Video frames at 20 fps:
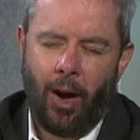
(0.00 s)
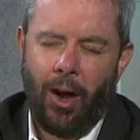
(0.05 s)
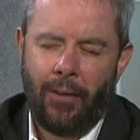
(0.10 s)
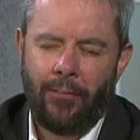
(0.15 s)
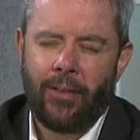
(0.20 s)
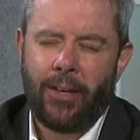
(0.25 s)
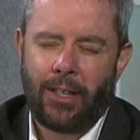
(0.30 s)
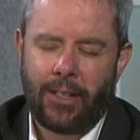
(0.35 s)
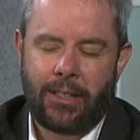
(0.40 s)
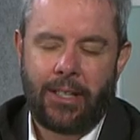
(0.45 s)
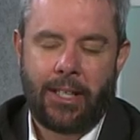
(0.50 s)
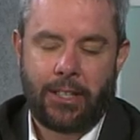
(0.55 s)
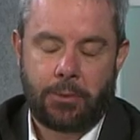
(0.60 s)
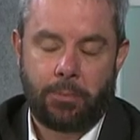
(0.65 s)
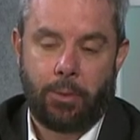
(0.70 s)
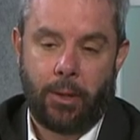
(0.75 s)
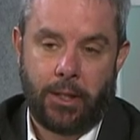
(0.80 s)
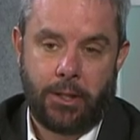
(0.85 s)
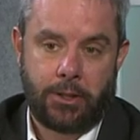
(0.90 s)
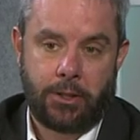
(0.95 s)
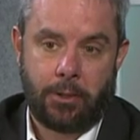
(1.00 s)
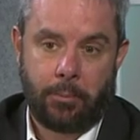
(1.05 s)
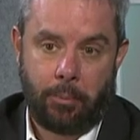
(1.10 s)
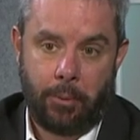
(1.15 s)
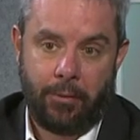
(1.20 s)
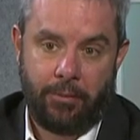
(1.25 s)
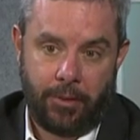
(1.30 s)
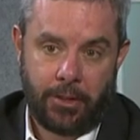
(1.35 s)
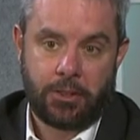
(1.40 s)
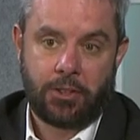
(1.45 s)
Often it takes place. It'll
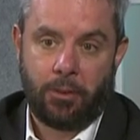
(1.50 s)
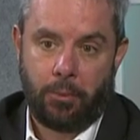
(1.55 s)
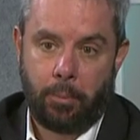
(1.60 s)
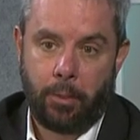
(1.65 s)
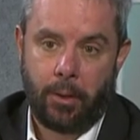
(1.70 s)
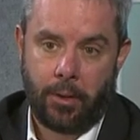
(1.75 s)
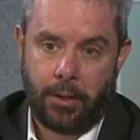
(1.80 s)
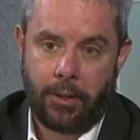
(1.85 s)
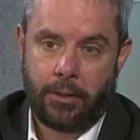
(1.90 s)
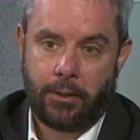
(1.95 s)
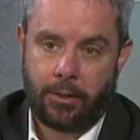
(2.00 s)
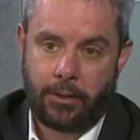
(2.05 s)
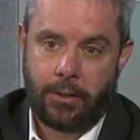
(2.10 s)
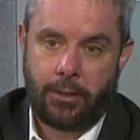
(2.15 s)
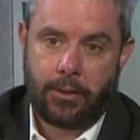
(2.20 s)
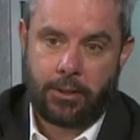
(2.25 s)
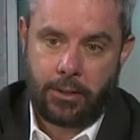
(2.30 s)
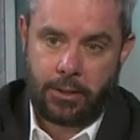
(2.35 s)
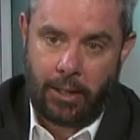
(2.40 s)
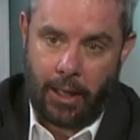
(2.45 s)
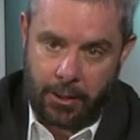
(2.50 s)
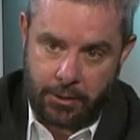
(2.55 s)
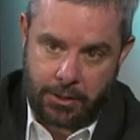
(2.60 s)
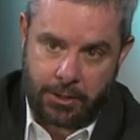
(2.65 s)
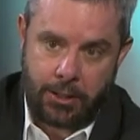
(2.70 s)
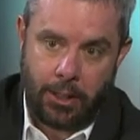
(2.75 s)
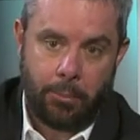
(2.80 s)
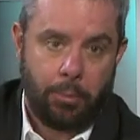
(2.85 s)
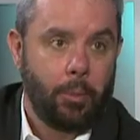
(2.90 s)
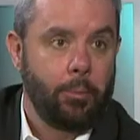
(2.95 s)
be physical bullying
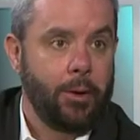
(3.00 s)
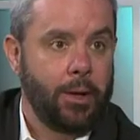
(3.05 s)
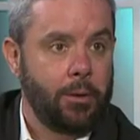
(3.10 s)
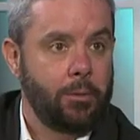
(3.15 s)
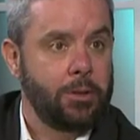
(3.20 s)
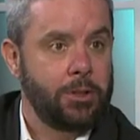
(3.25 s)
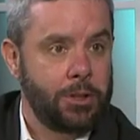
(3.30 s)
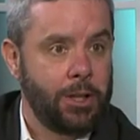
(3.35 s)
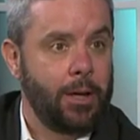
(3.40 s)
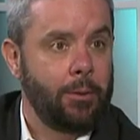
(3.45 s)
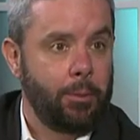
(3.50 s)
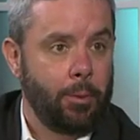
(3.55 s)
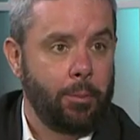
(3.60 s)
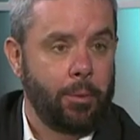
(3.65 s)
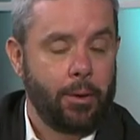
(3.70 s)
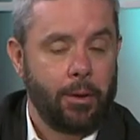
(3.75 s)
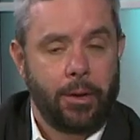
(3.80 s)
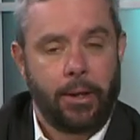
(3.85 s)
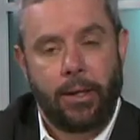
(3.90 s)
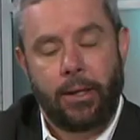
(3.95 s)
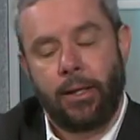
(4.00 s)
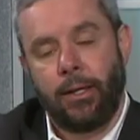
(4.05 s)
supplemented with cyberbullying.